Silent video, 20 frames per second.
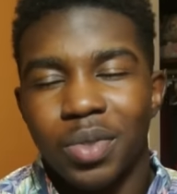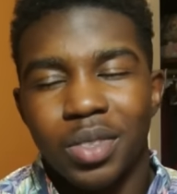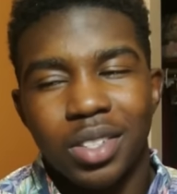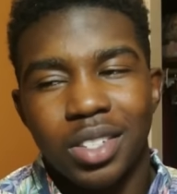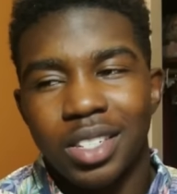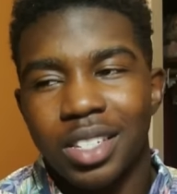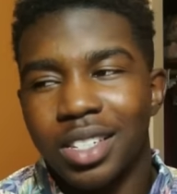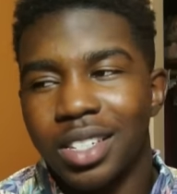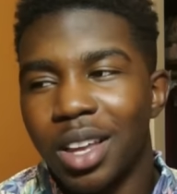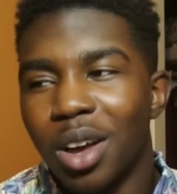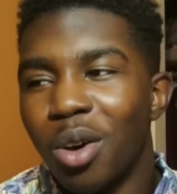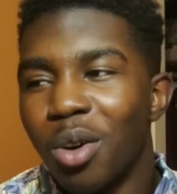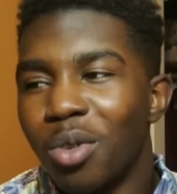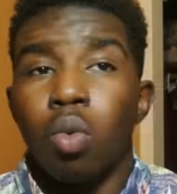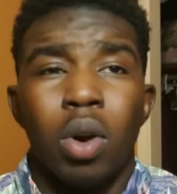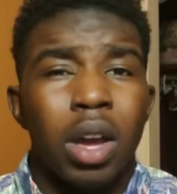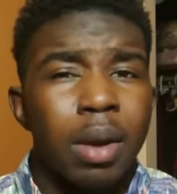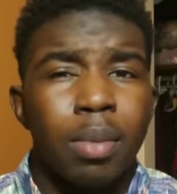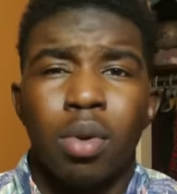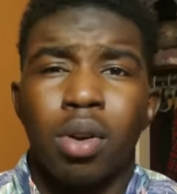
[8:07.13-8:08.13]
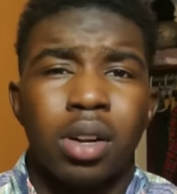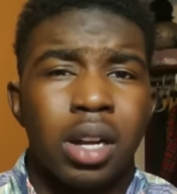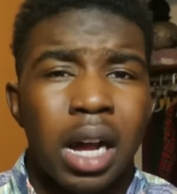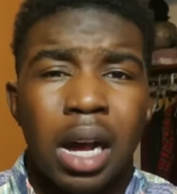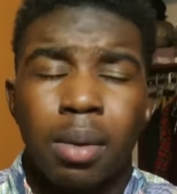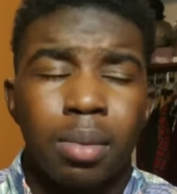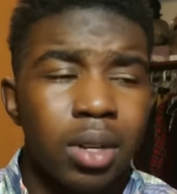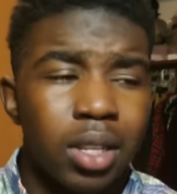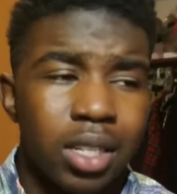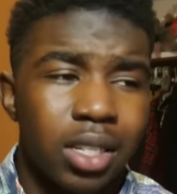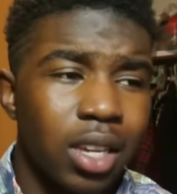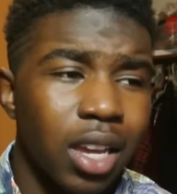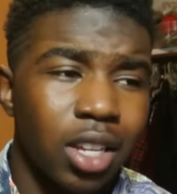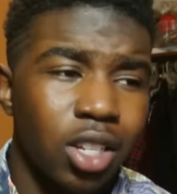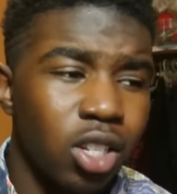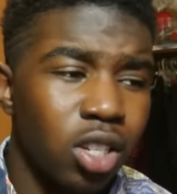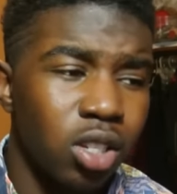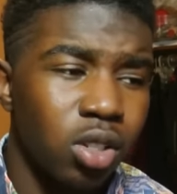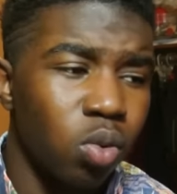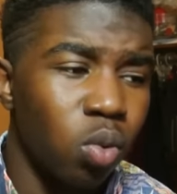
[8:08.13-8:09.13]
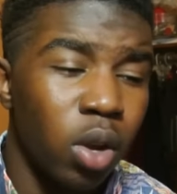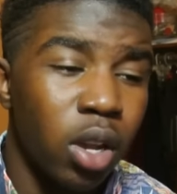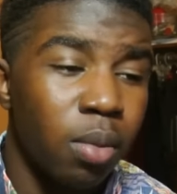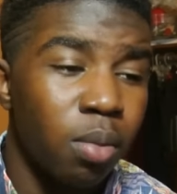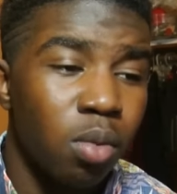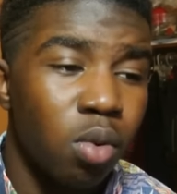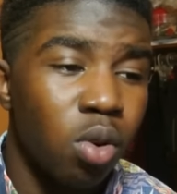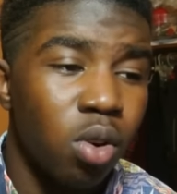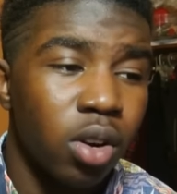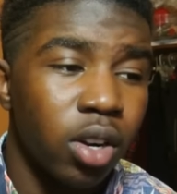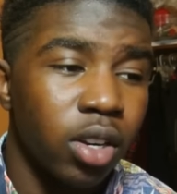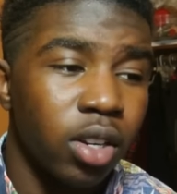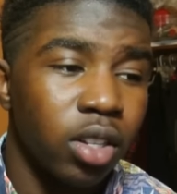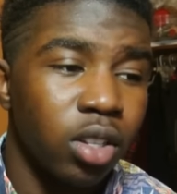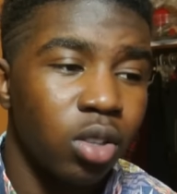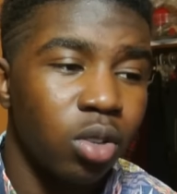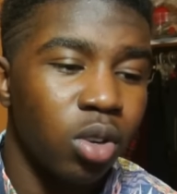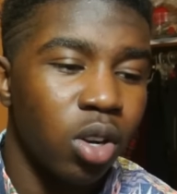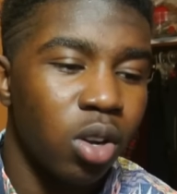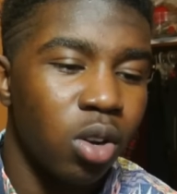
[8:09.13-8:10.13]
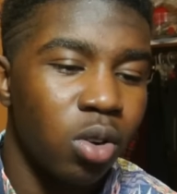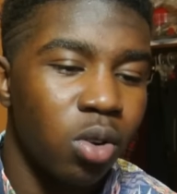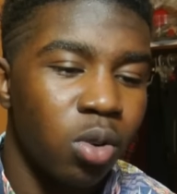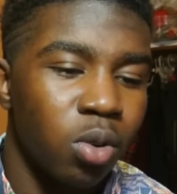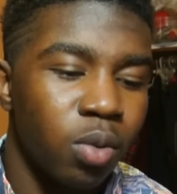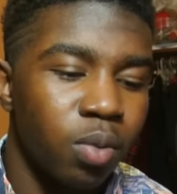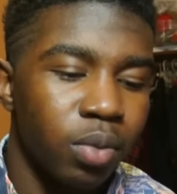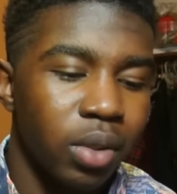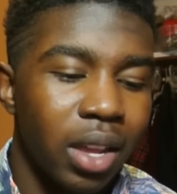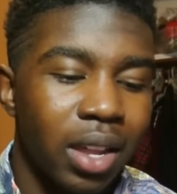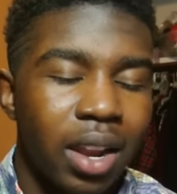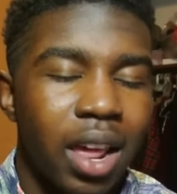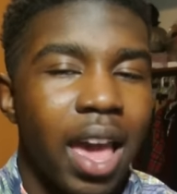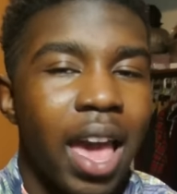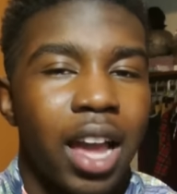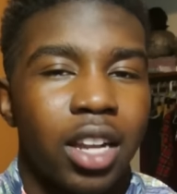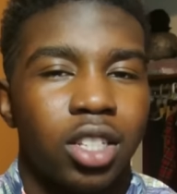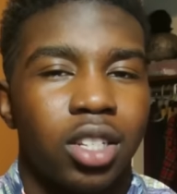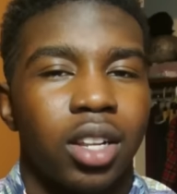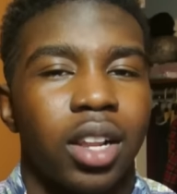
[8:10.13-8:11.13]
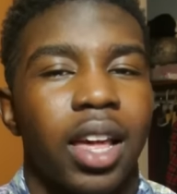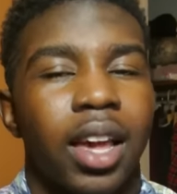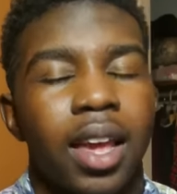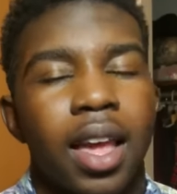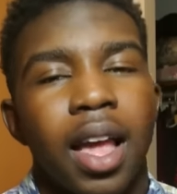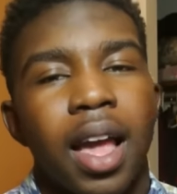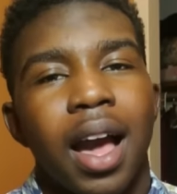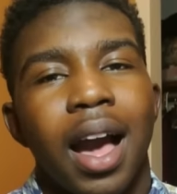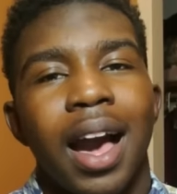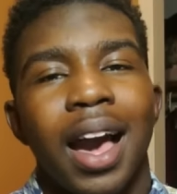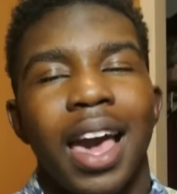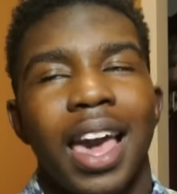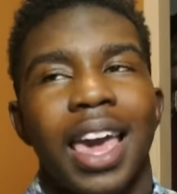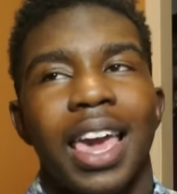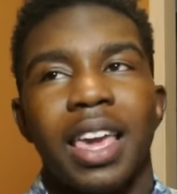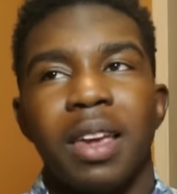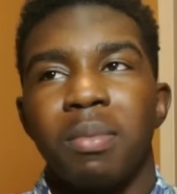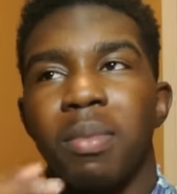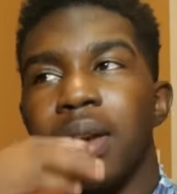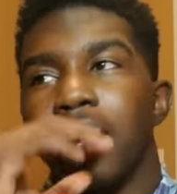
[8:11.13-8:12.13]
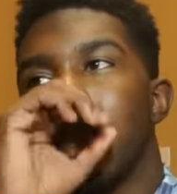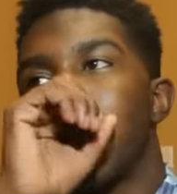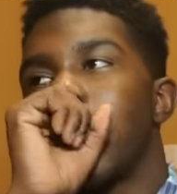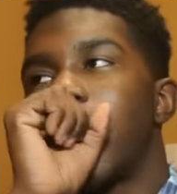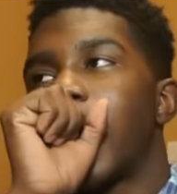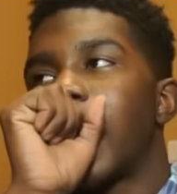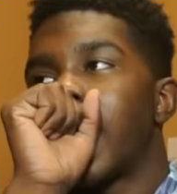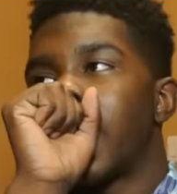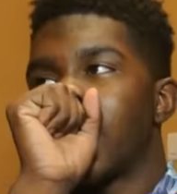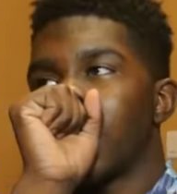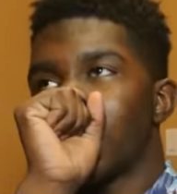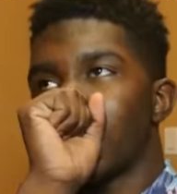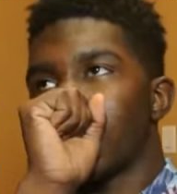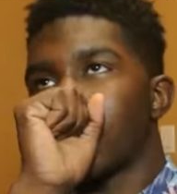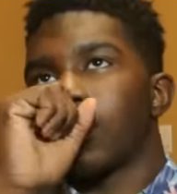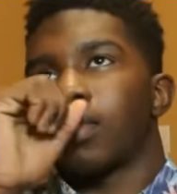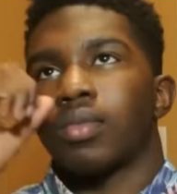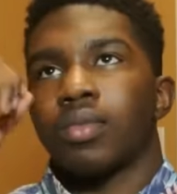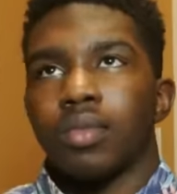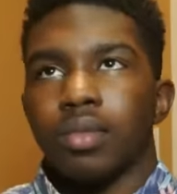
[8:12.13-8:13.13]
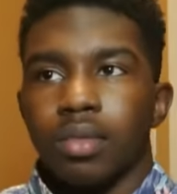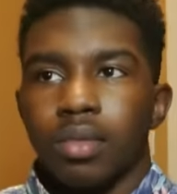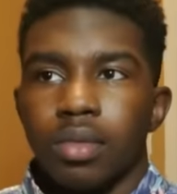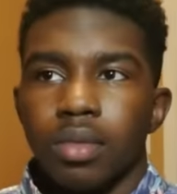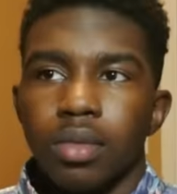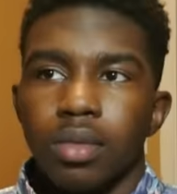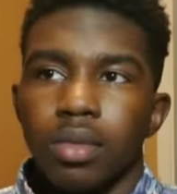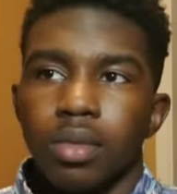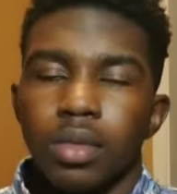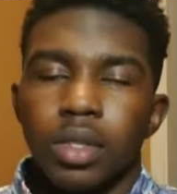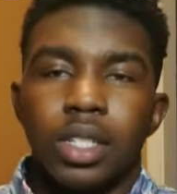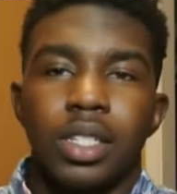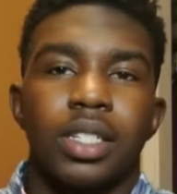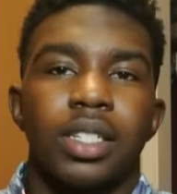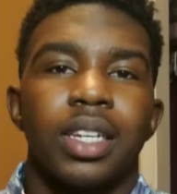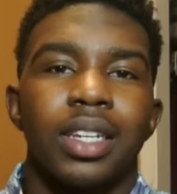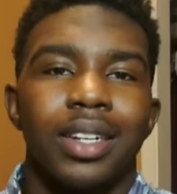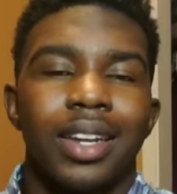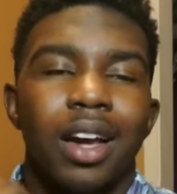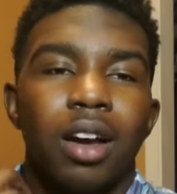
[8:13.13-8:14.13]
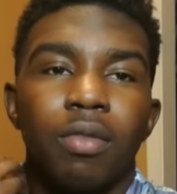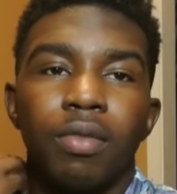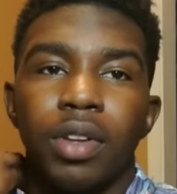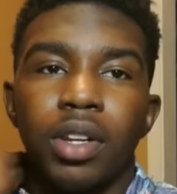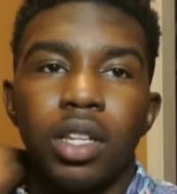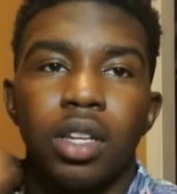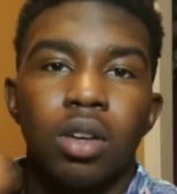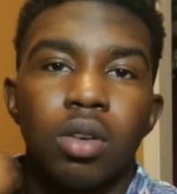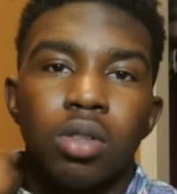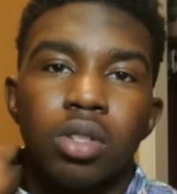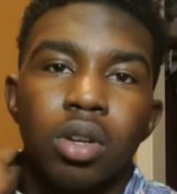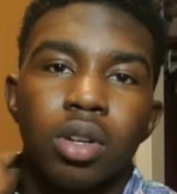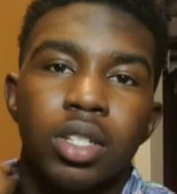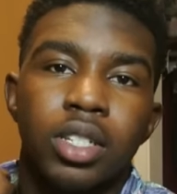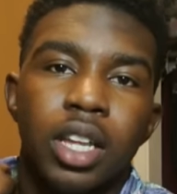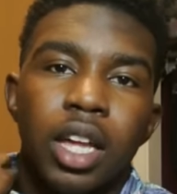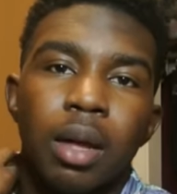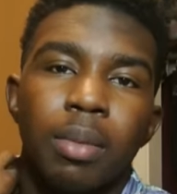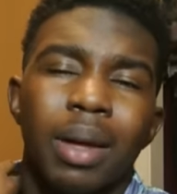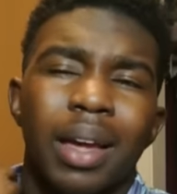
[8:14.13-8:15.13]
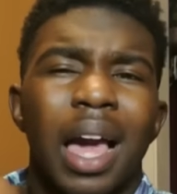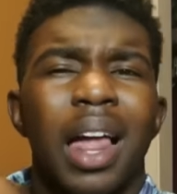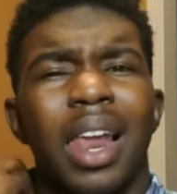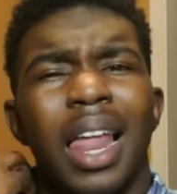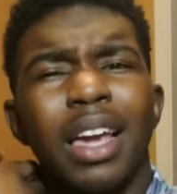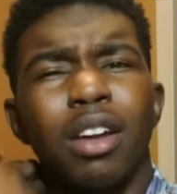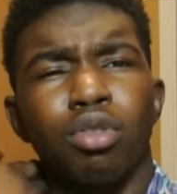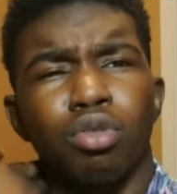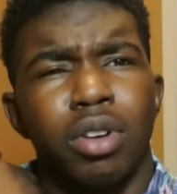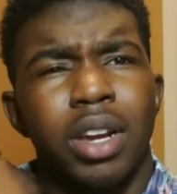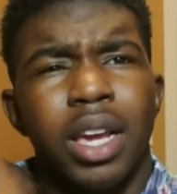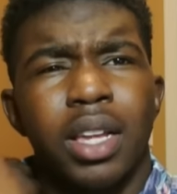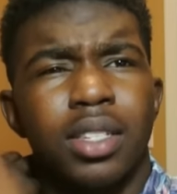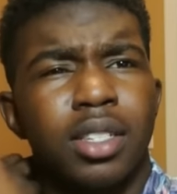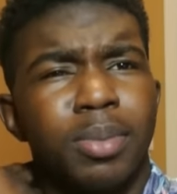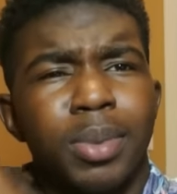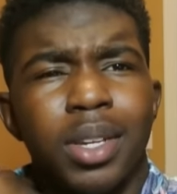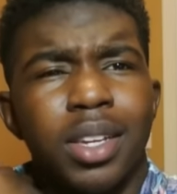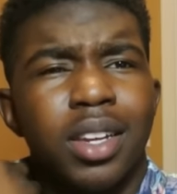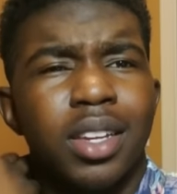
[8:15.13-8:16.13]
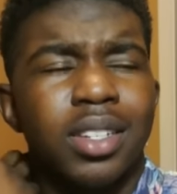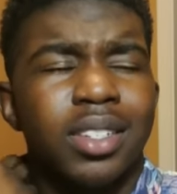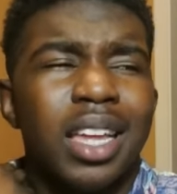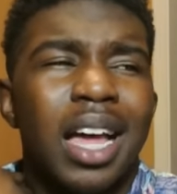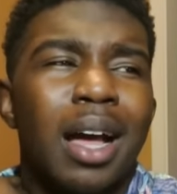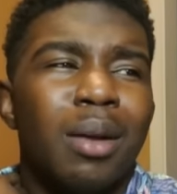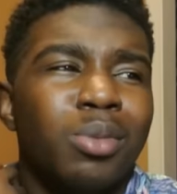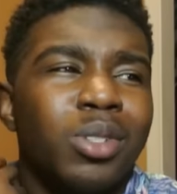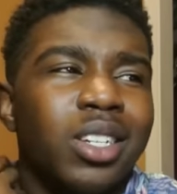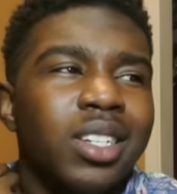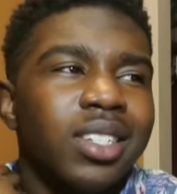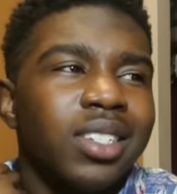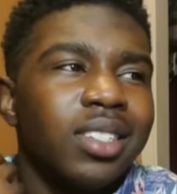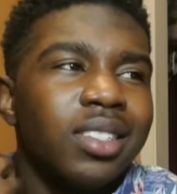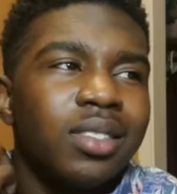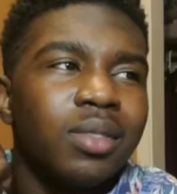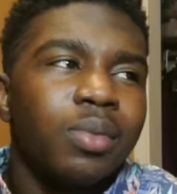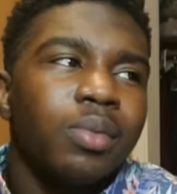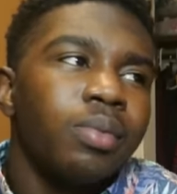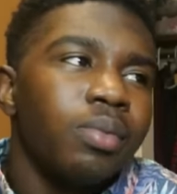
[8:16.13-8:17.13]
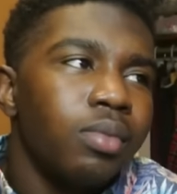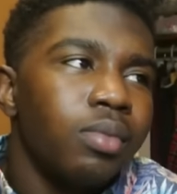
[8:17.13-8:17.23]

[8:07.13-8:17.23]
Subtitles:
self. Way more comedy sketches, way more, you know, in action. Like, I hate making, like, sit-down videos all the time. Like, I like rants because I'm just,